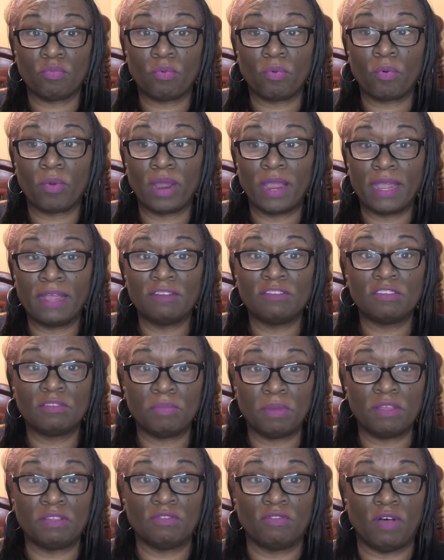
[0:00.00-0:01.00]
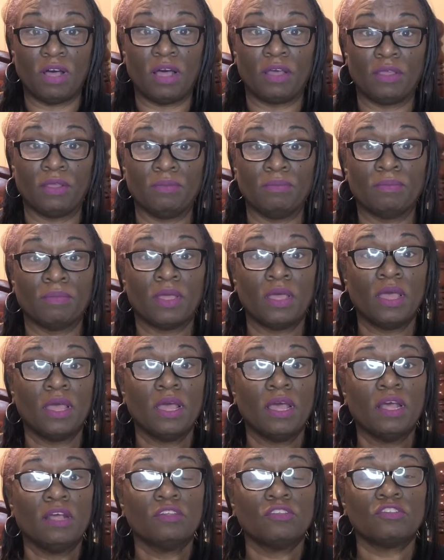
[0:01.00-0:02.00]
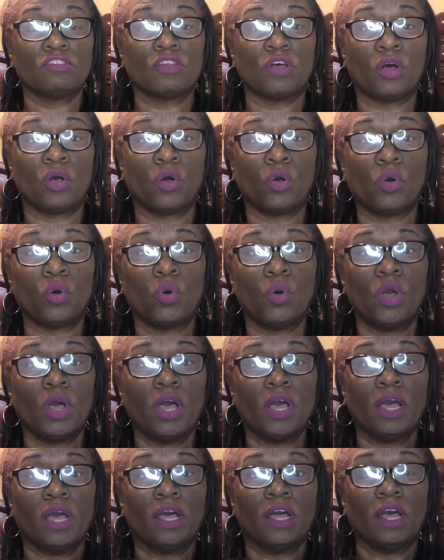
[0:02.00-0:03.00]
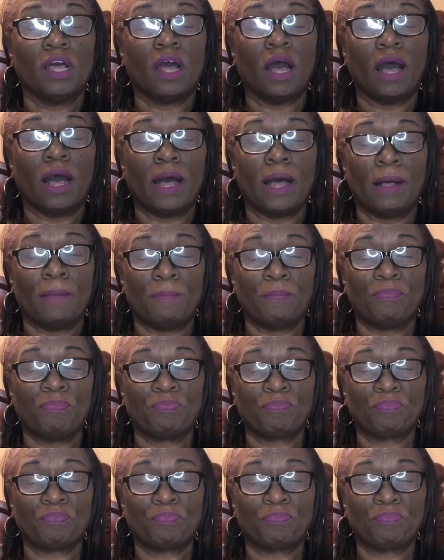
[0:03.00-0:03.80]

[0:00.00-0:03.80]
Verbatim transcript: Praying speaks volume. So, um,